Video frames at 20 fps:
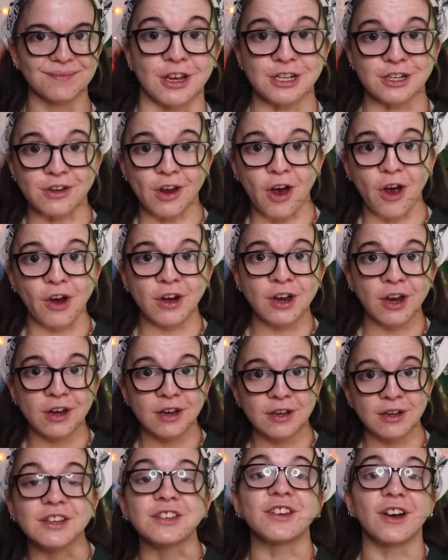Let's talk
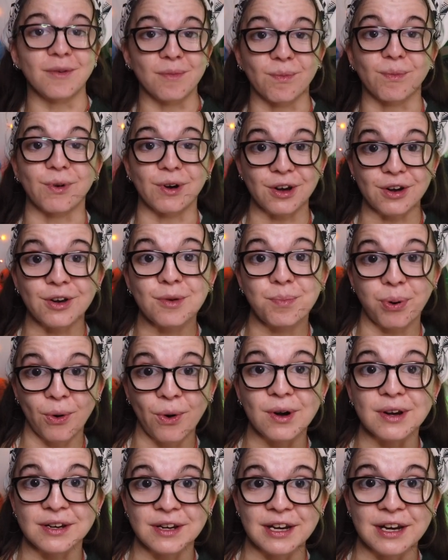something real
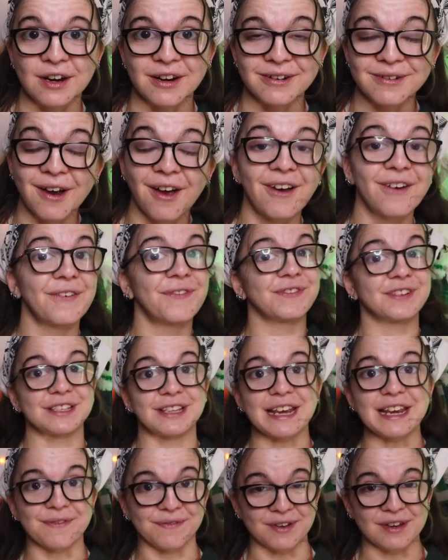important here.
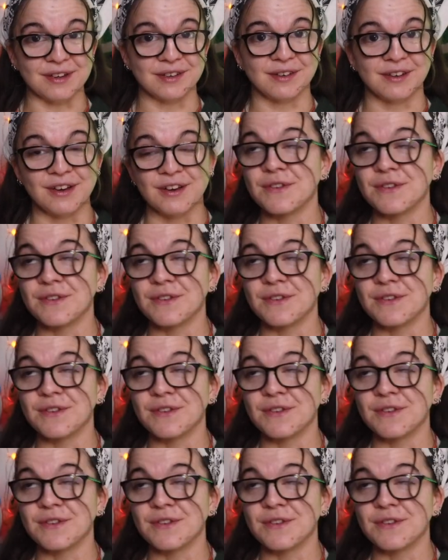Flavor.